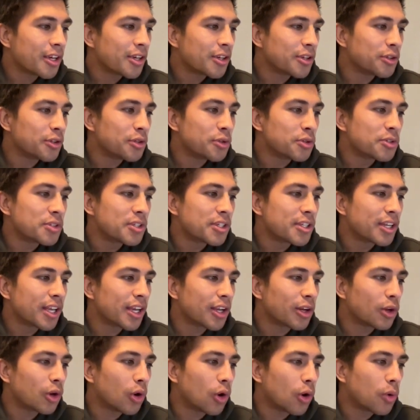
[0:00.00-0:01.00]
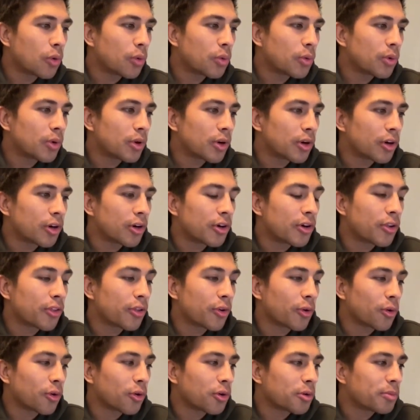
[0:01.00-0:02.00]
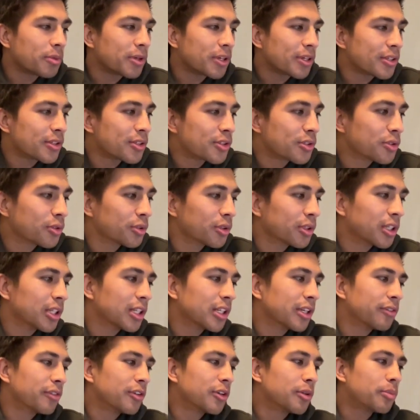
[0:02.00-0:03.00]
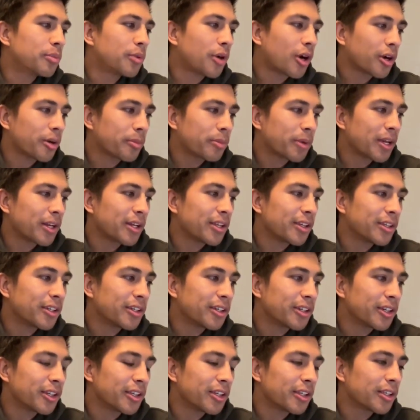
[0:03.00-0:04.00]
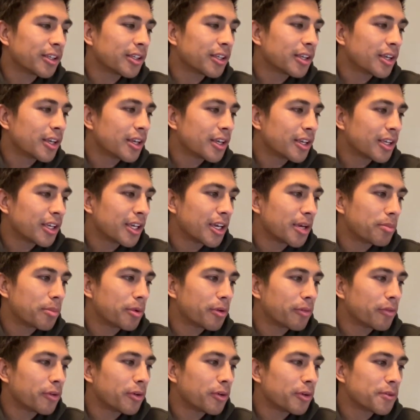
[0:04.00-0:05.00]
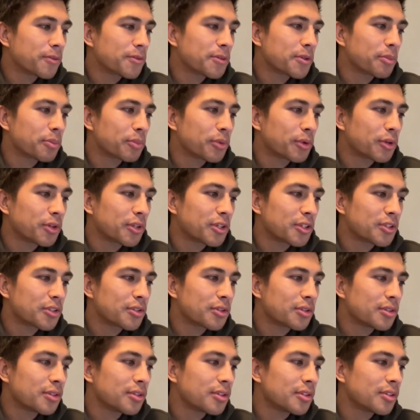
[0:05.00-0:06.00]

using a low Earth orbit to deliver broadband internet capable of supporting